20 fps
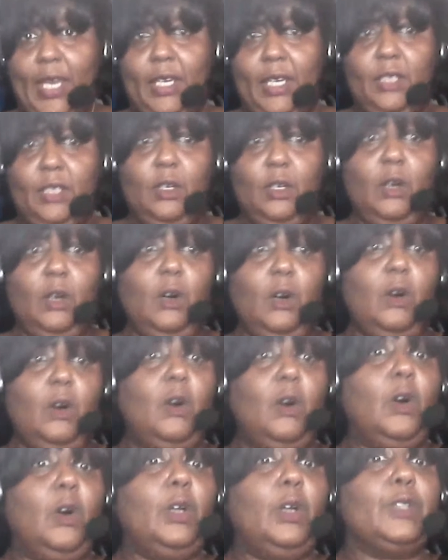plus
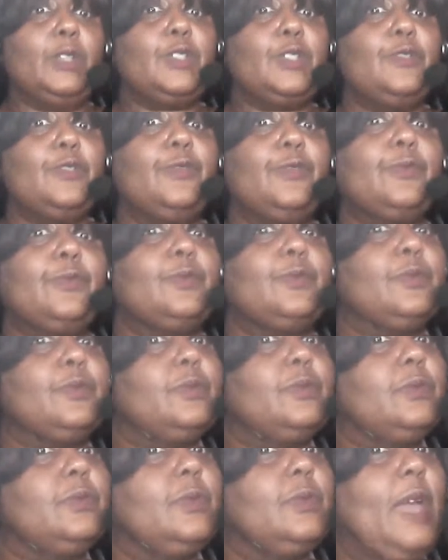sign, and then
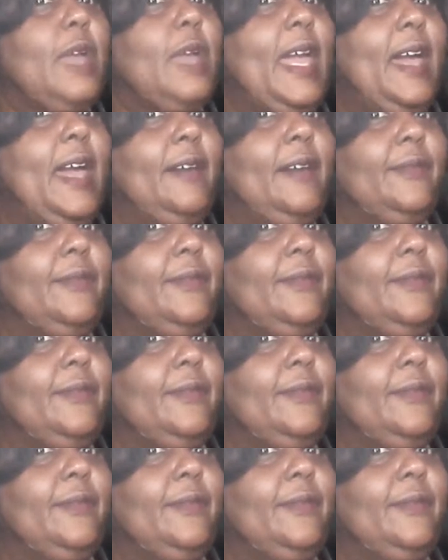drag it